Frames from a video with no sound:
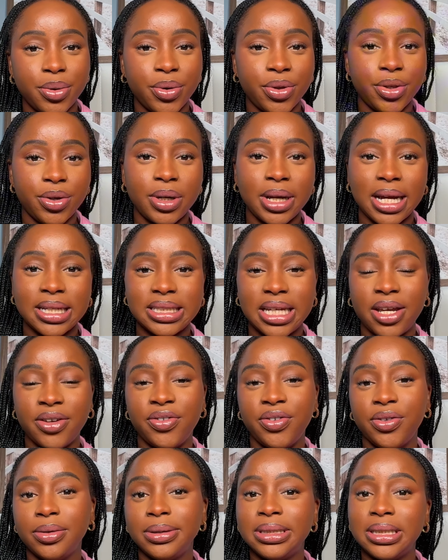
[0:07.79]
with you guys a
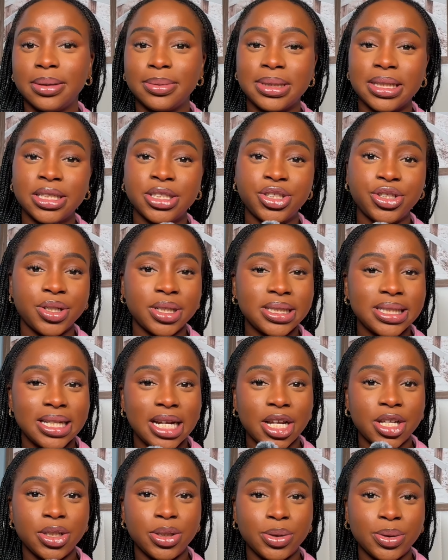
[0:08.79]
few tips and tricks that
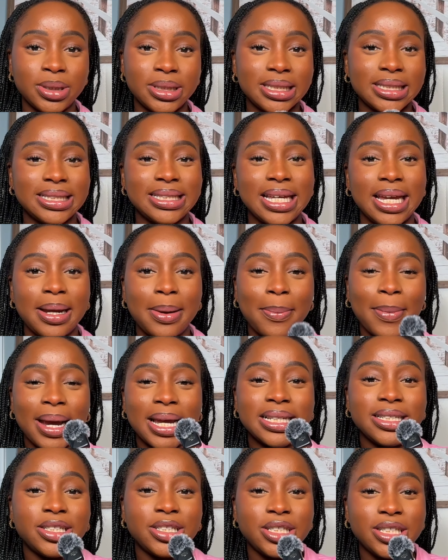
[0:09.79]
I use to take my